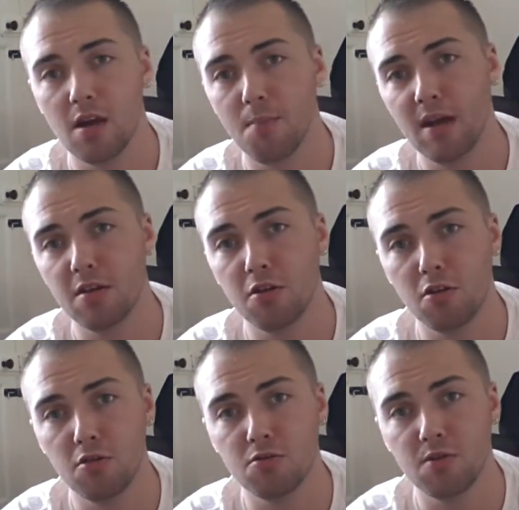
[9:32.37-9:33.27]
have been in the
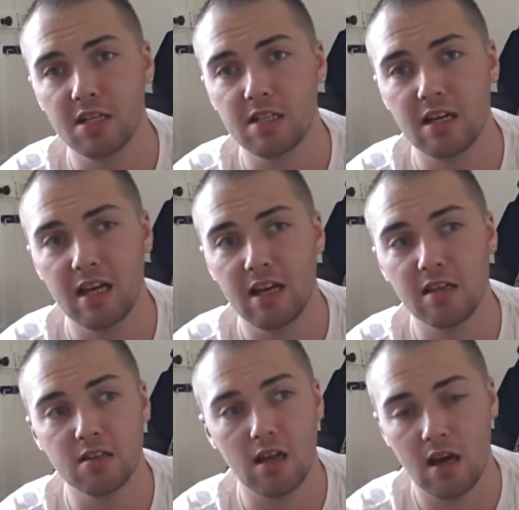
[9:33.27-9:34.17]
news recently in
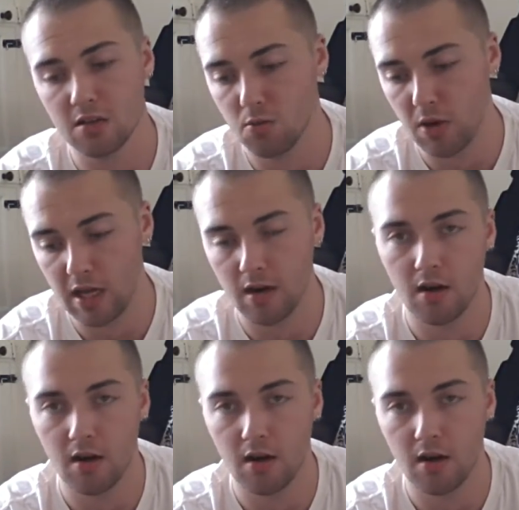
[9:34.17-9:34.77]
this last week,